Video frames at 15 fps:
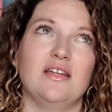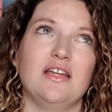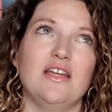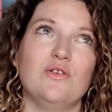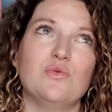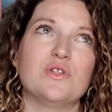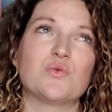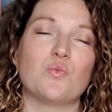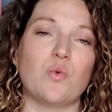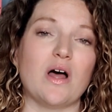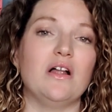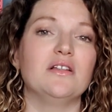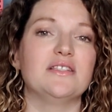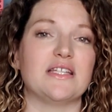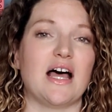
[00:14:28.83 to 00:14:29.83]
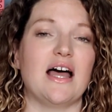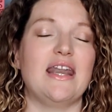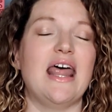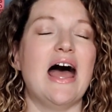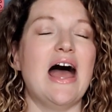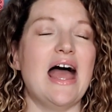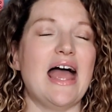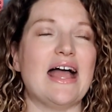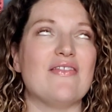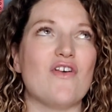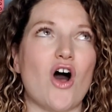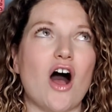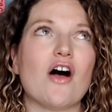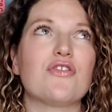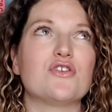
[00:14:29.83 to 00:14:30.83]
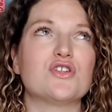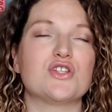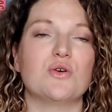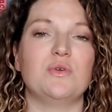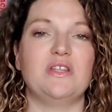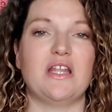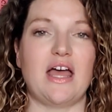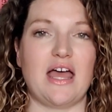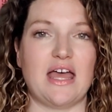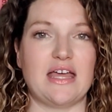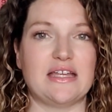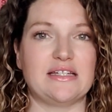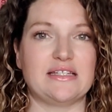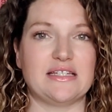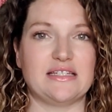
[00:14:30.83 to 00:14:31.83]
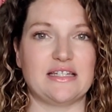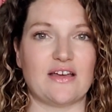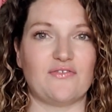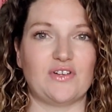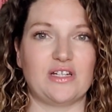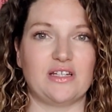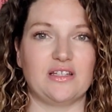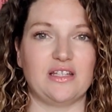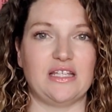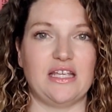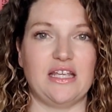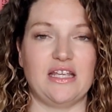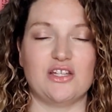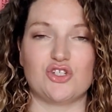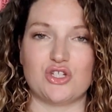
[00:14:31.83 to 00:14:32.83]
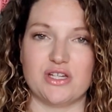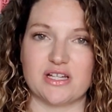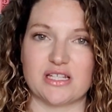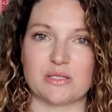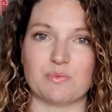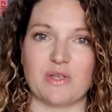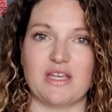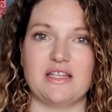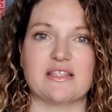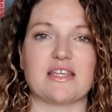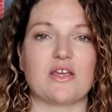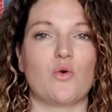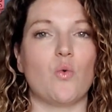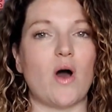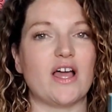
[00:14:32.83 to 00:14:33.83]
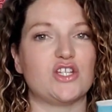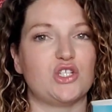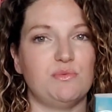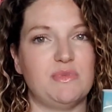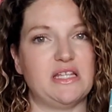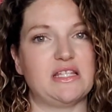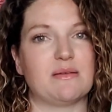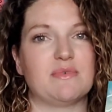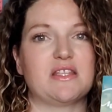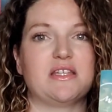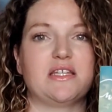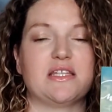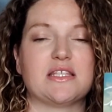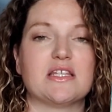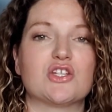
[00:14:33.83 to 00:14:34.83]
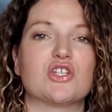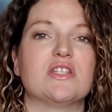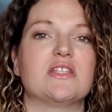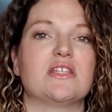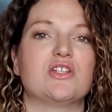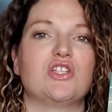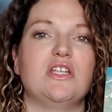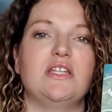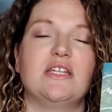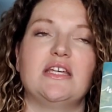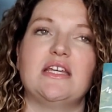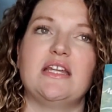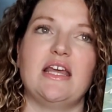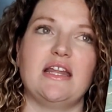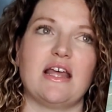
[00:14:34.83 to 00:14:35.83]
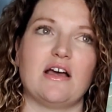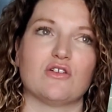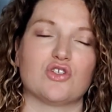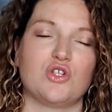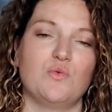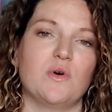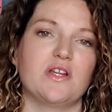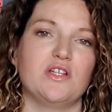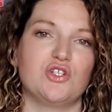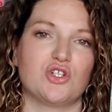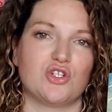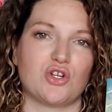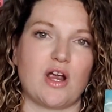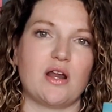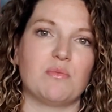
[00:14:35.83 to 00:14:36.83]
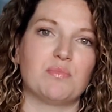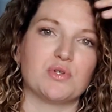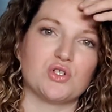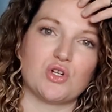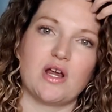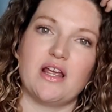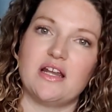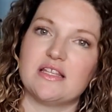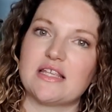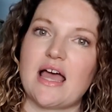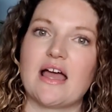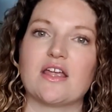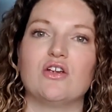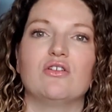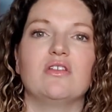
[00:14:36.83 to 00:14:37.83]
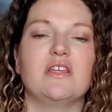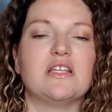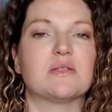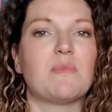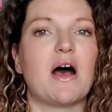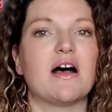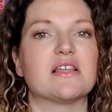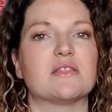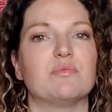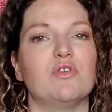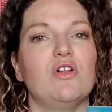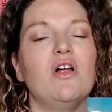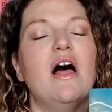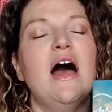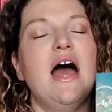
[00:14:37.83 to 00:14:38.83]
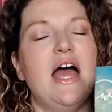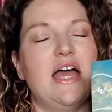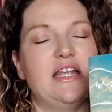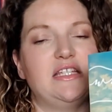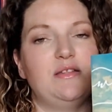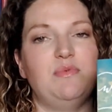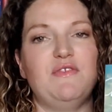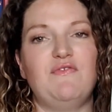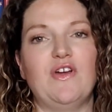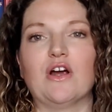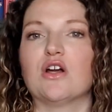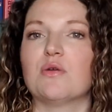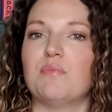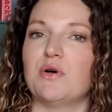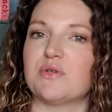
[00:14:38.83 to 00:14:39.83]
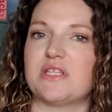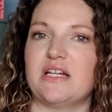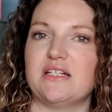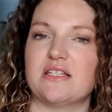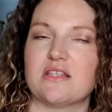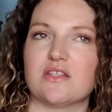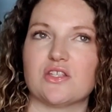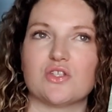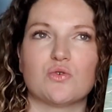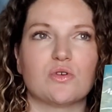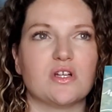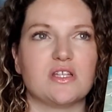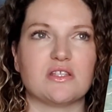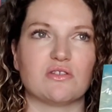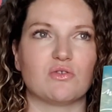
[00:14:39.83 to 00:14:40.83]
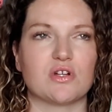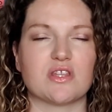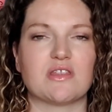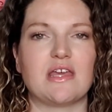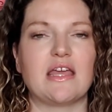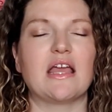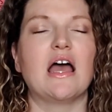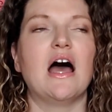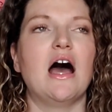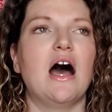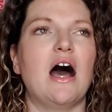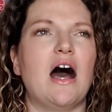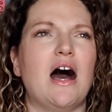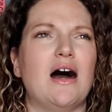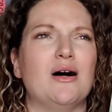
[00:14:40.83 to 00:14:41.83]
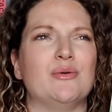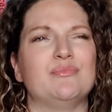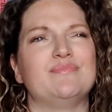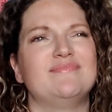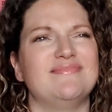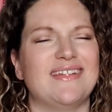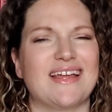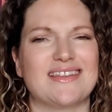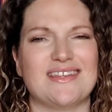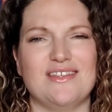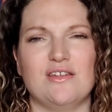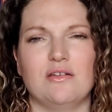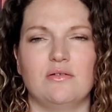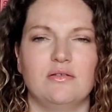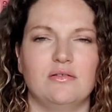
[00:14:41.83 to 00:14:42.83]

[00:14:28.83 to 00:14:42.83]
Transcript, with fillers: It was well done. And the author's note in the end, definitely she explains like why she made some of the decisions that she did and how she wanted to try to portray it as accurately as possible and to be fair to both sides of the story, sort of thing. Um, not that you,